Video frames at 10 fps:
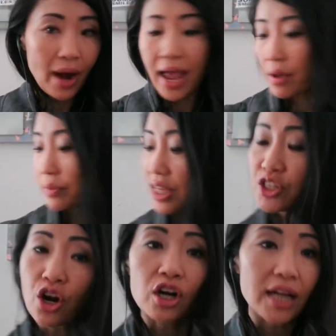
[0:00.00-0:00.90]
right?
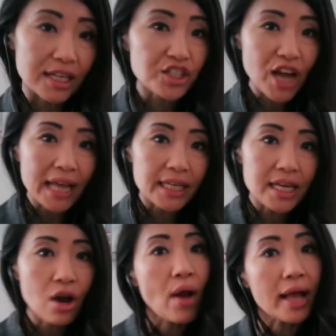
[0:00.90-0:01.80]
These are less
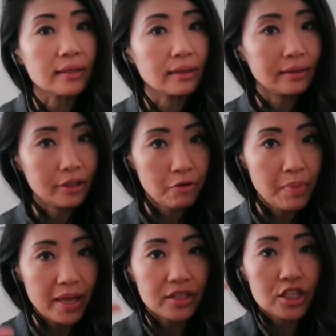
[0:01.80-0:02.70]
Jacquio and a little
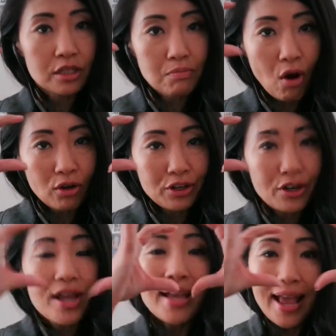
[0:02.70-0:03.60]
bit
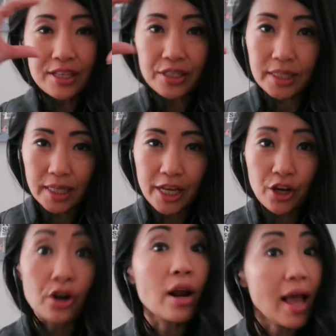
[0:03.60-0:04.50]
smaller and
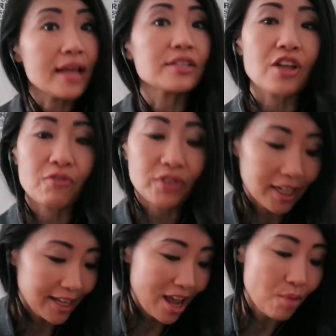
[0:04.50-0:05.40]
sleeker and
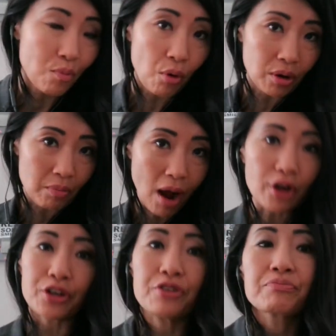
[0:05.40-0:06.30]
definitely more
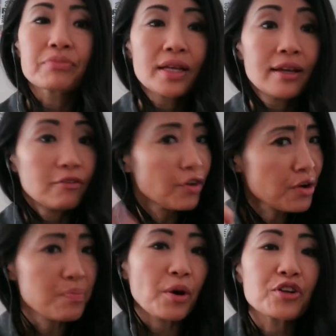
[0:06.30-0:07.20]
modern.
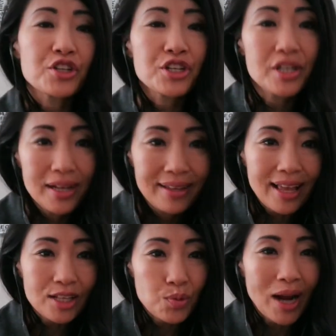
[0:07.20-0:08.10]
Very Burch,
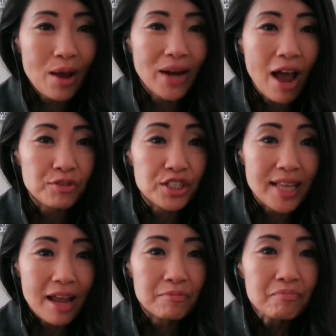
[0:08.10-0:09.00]
that's what I would have to
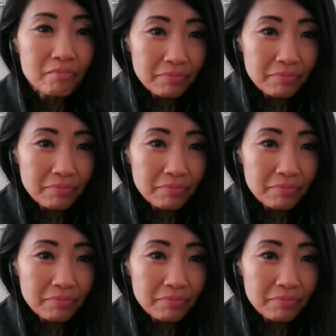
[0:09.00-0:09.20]
say.